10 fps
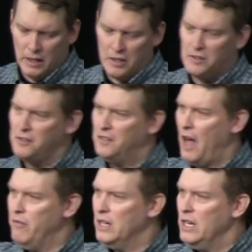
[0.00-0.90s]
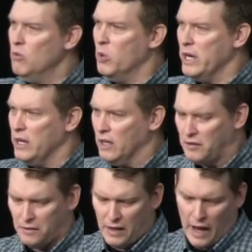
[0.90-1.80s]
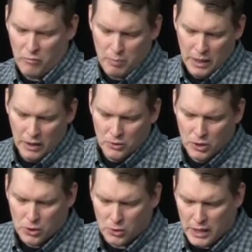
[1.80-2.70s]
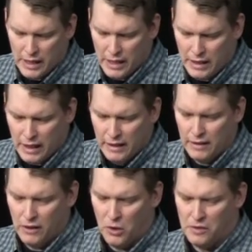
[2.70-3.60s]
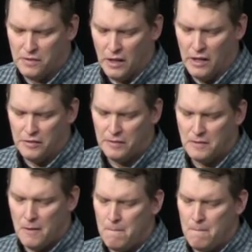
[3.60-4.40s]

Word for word: 70 weeks have been decreed, notice this,